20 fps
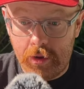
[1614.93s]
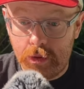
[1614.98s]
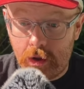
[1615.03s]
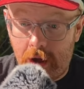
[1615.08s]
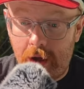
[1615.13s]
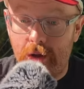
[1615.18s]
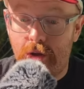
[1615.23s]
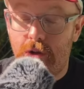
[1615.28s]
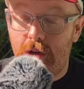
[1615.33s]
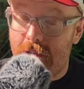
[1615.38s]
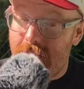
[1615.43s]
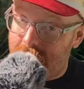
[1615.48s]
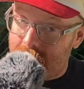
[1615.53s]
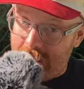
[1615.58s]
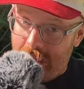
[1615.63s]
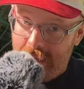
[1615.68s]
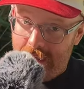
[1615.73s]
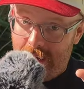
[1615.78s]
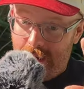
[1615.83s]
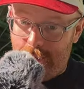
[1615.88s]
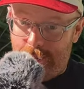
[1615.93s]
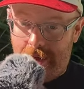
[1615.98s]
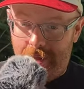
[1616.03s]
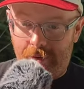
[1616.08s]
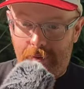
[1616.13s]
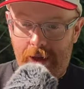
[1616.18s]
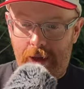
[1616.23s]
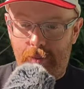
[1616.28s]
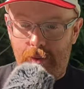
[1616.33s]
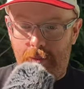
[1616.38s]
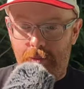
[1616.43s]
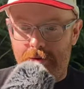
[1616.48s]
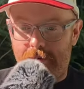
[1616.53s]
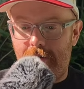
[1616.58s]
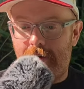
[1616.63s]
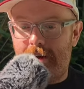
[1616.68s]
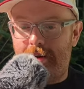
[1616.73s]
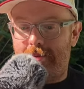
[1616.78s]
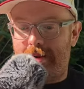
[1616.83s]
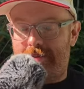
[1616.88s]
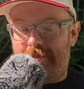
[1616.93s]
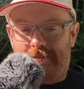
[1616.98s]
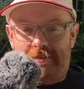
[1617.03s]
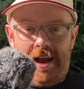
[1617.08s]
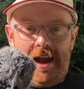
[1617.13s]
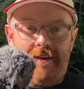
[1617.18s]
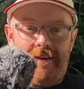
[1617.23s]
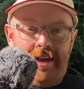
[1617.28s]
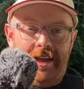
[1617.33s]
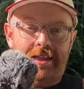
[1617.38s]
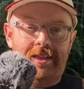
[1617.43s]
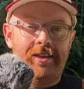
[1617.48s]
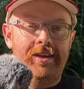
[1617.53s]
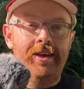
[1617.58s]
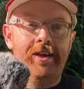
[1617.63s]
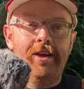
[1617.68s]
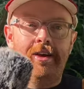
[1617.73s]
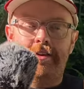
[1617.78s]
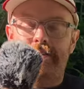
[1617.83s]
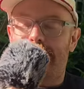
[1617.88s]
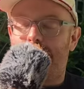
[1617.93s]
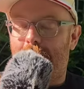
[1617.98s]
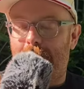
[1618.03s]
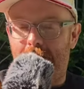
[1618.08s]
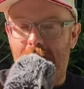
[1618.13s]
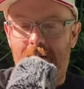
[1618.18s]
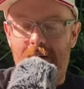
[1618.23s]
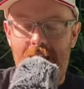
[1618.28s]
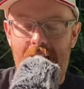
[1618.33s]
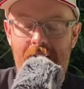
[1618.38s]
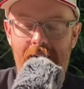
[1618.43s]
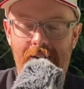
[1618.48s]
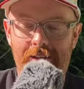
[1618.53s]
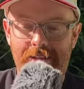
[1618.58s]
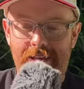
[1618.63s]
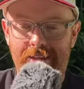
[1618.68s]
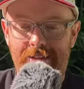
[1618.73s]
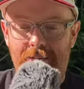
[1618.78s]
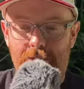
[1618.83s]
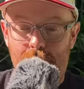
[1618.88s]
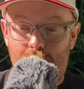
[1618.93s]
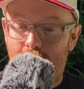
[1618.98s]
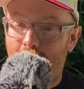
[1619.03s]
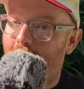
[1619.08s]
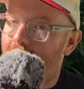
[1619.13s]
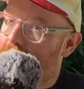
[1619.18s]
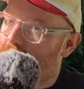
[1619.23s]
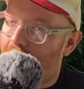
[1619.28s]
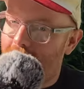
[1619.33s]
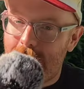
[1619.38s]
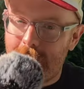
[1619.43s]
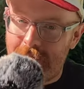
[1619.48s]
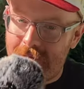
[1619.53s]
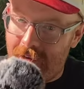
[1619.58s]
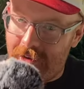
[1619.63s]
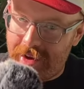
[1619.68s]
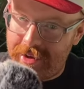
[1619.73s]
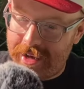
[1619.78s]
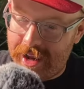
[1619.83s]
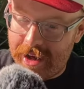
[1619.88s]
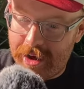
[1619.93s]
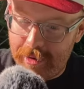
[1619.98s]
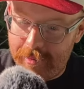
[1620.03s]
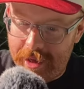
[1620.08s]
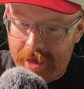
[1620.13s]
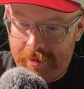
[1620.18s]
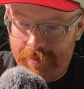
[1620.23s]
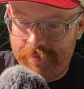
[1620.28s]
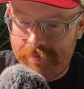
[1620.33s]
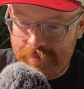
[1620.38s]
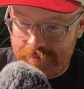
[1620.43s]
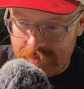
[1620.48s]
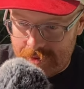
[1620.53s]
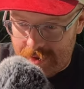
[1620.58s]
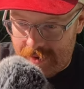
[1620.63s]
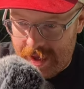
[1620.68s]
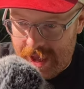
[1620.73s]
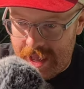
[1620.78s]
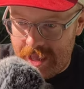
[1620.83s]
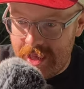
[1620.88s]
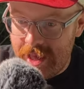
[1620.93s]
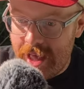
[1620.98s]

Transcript: Now, I should say here, by the way, when we're talking about fairies, for my non Irish listeners, we're not talking about fucking Tinkerbell. Okay?